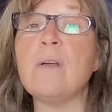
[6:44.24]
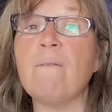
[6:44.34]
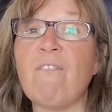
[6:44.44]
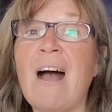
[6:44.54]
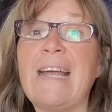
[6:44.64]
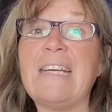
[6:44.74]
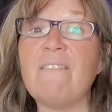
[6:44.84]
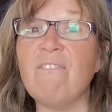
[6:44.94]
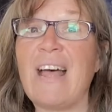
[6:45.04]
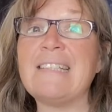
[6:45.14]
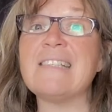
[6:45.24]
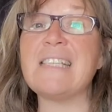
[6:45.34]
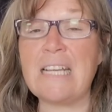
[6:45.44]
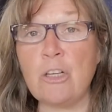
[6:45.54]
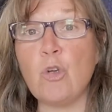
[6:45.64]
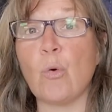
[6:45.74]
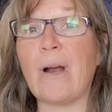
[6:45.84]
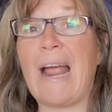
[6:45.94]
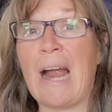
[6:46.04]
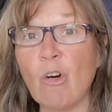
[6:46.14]
can find events in
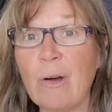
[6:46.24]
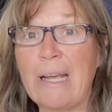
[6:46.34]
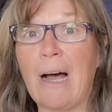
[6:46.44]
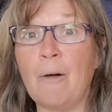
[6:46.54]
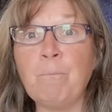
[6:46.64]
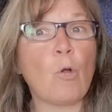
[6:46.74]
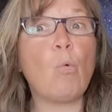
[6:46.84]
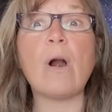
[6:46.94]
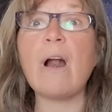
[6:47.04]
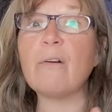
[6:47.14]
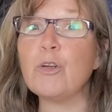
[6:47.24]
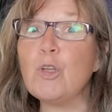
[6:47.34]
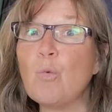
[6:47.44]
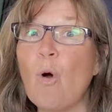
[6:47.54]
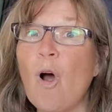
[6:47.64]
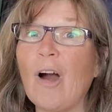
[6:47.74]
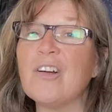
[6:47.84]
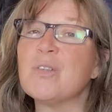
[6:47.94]
your area wherever you are.